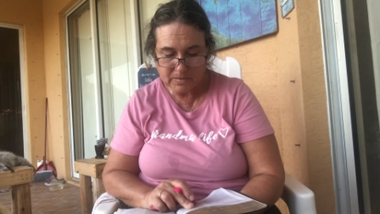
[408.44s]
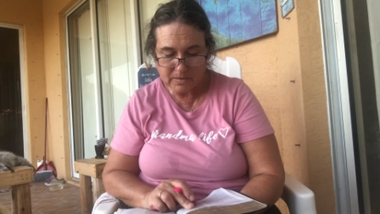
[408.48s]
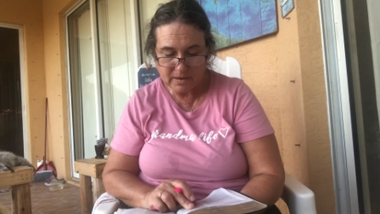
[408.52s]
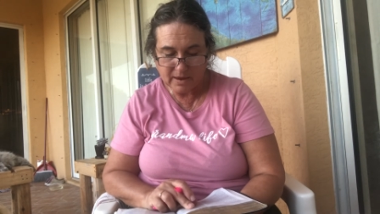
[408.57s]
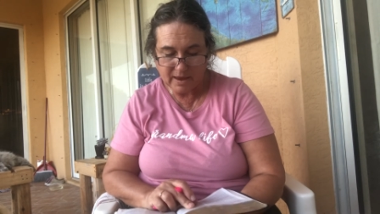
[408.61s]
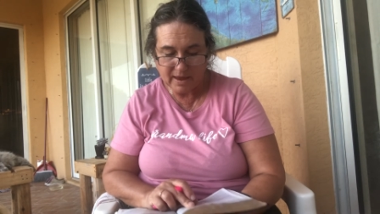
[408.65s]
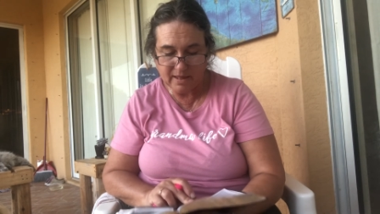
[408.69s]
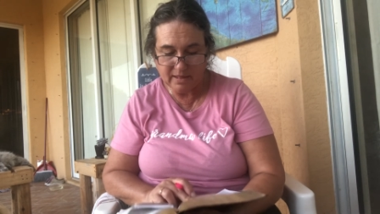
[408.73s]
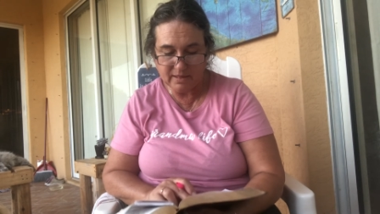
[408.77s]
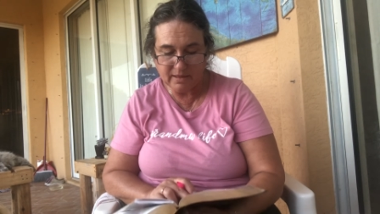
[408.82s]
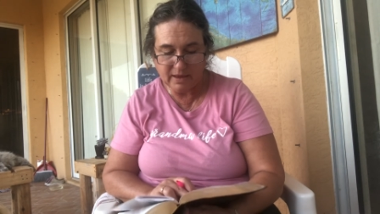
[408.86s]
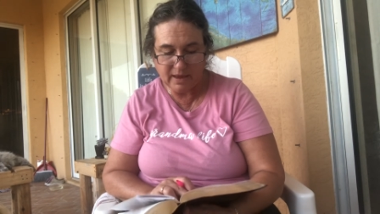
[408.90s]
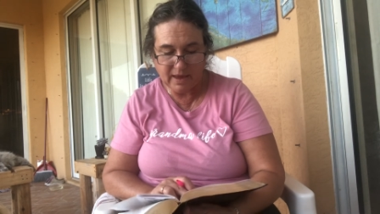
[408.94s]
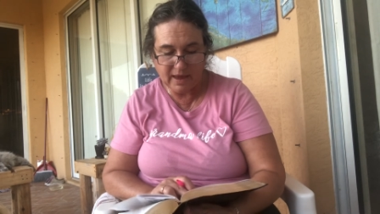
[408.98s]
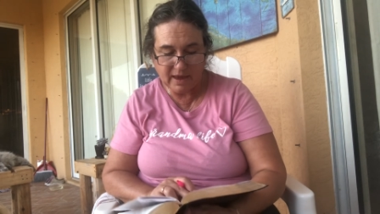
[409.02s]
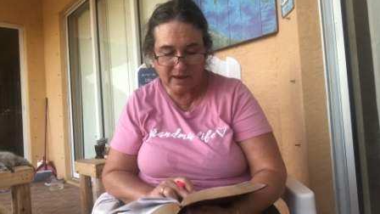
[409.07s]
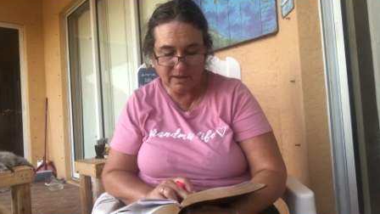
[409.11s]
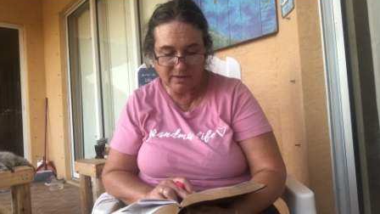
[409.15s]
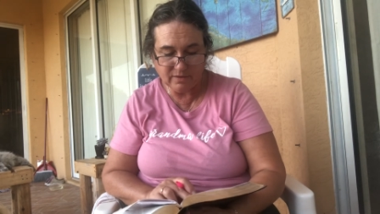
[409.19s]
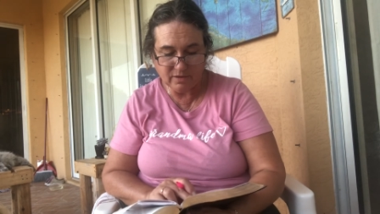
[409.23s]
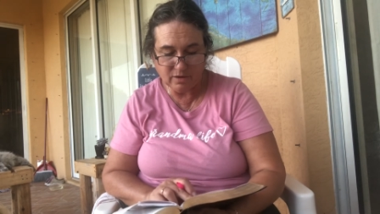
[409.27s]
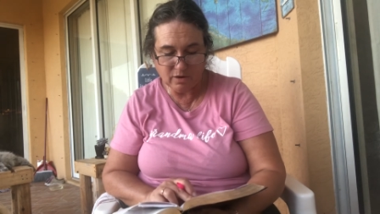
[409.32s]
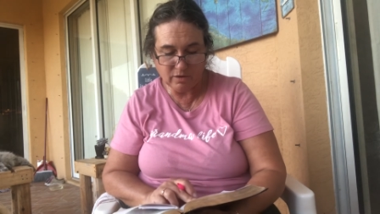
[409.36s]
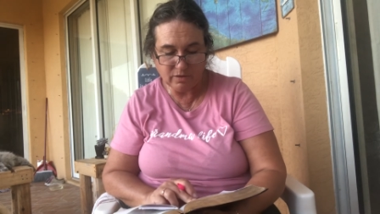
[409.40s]

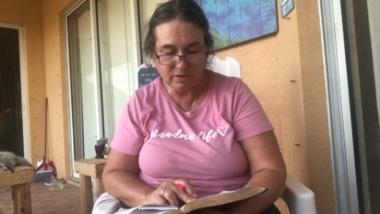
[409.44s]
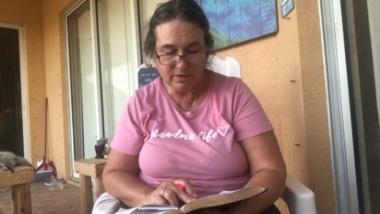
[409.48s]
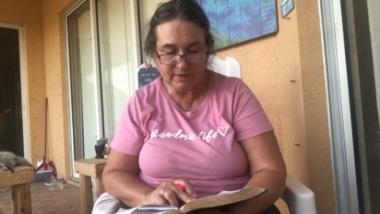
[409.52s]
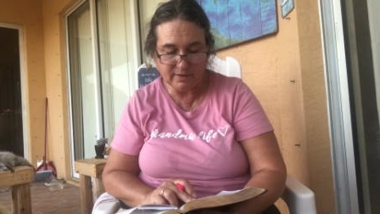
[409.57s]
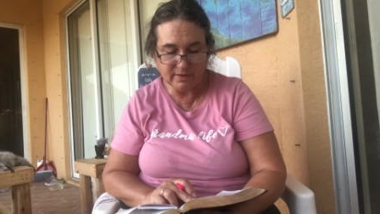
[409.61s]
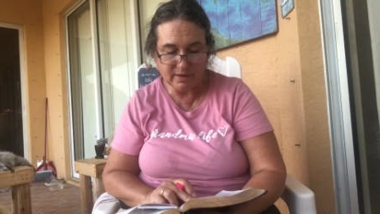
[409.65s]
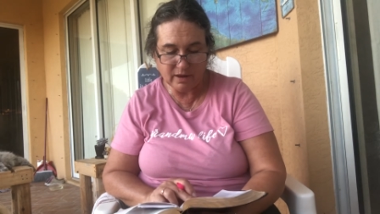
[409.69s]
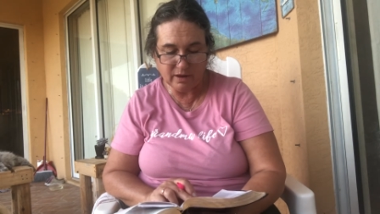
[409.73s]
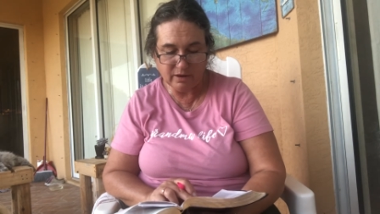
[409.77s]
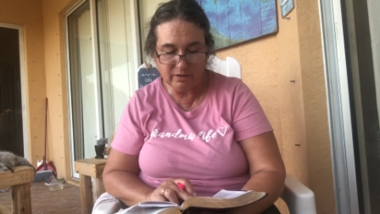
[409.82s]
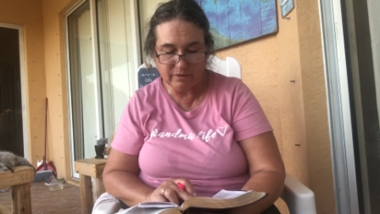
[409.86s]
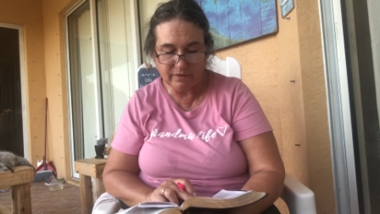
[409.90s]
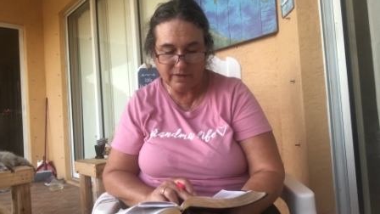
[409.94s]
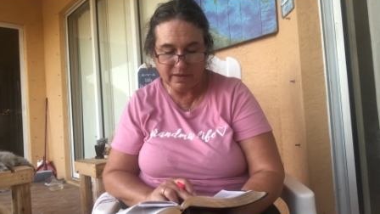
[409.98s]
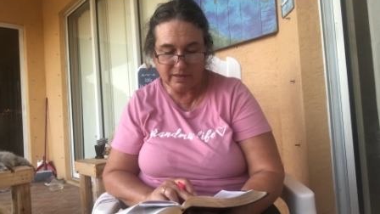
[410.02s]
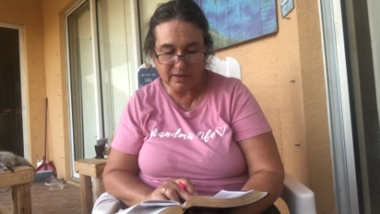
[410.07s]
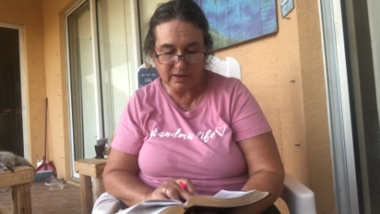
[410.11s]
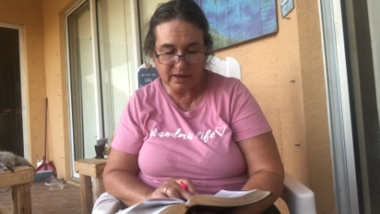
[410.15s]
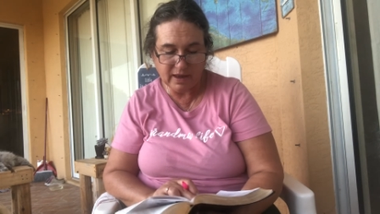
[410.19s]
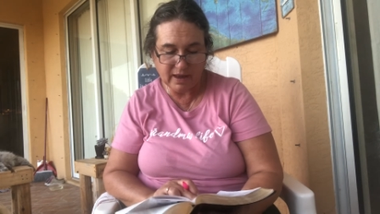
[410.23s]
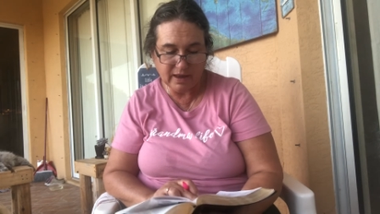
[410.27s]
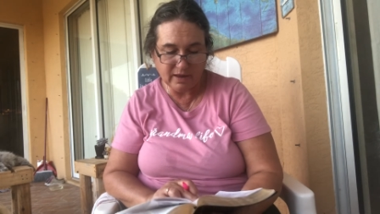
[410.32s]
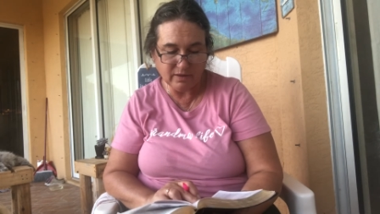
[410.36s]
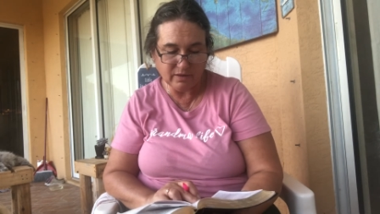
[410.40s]
Eleazar, the son of
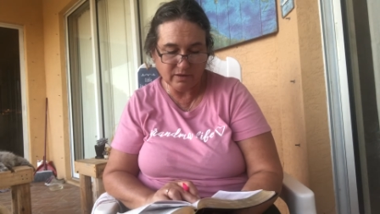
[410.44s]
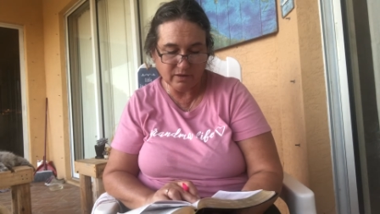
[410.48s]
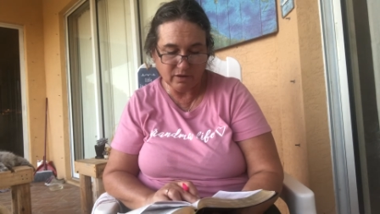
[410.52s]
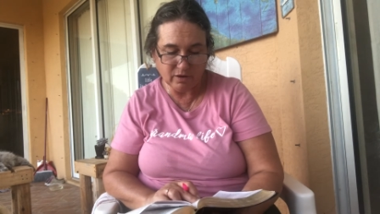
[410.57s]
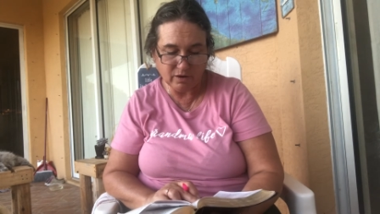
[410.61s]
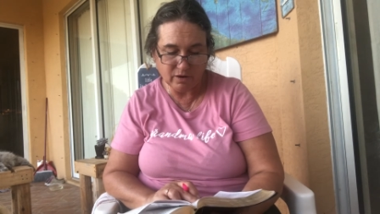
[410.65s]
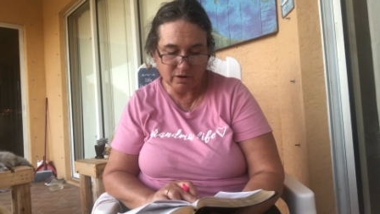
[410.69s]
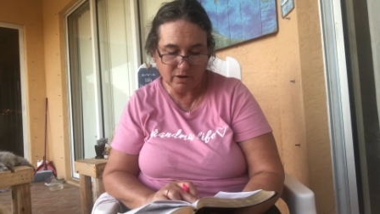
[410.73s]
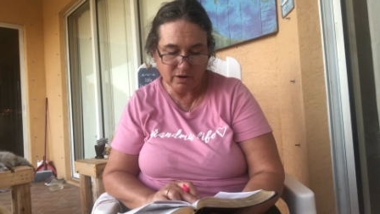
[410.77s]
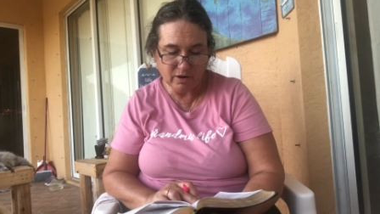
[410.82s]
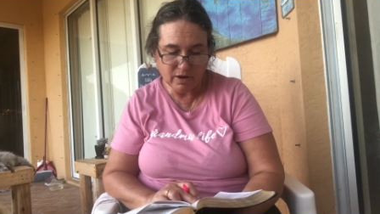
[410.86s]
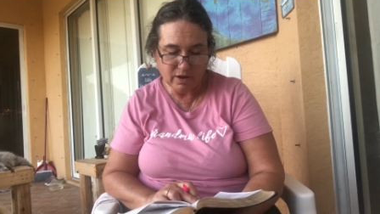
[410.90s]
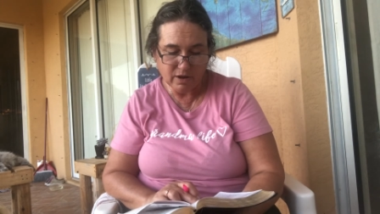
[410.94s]
Eleazar,